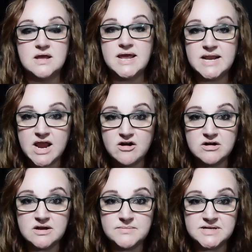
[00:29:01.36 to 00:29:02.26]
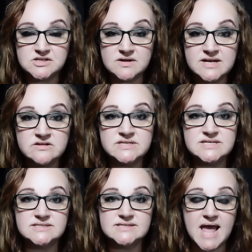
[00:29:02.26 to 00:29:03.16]
inherited mental
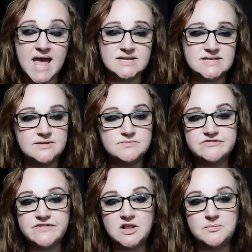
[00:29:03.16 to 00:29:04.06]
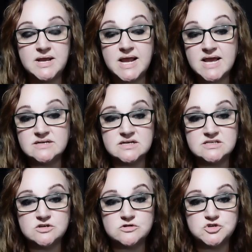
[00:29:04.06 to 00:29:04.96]
illness and him developing
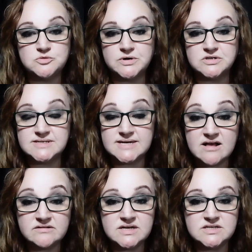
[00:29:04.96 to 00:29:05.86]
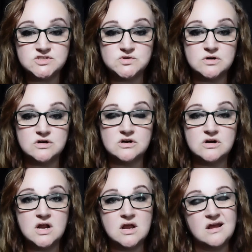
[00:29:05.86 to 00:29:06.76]
antisocial personality disorder.
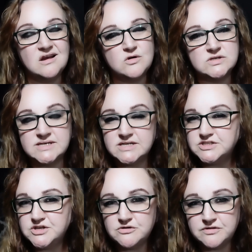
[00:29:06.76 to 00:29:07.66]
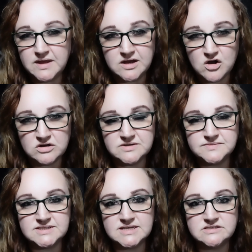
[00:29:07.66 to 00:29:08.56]
Of course, in his youth, they called him
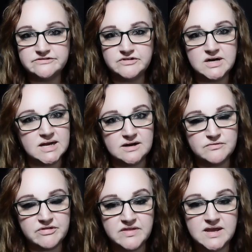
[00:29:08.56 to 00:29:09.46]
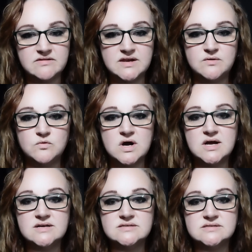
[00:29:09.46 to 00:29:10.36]
schizophrenic. I don't think that he
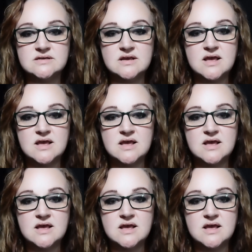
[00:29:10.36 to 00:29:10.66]
was.